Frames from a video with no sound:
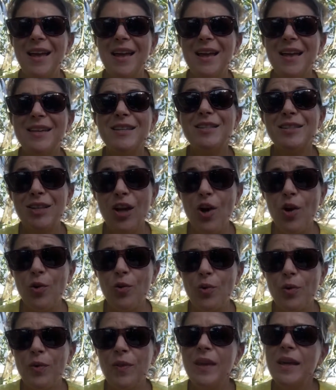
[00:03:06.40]
So
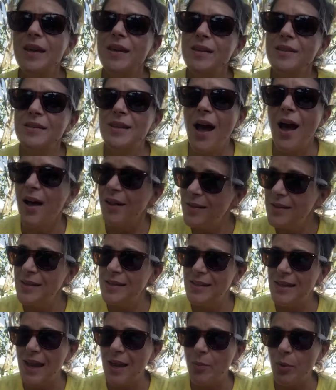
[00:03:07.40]
these
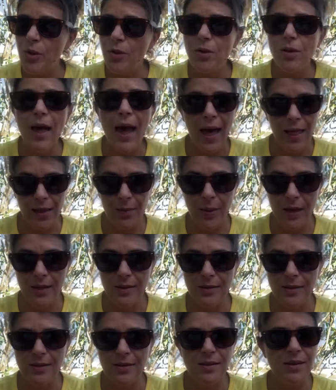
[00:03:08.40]
unstable
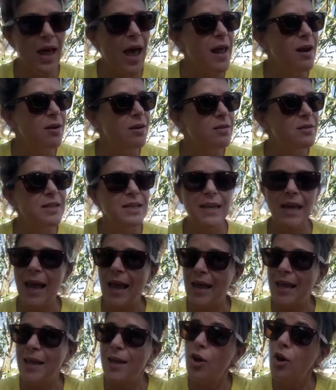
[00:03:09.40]
elements that are
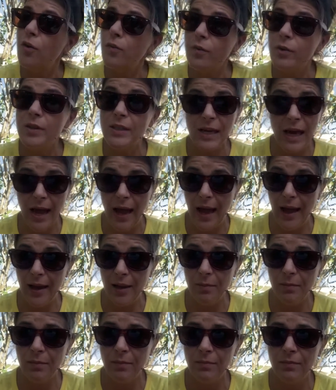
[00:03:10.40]
decaying over
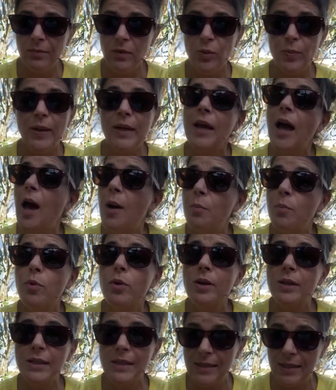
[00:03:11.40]
time to become
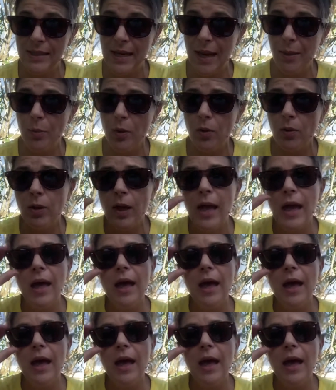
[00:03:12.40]
more stable,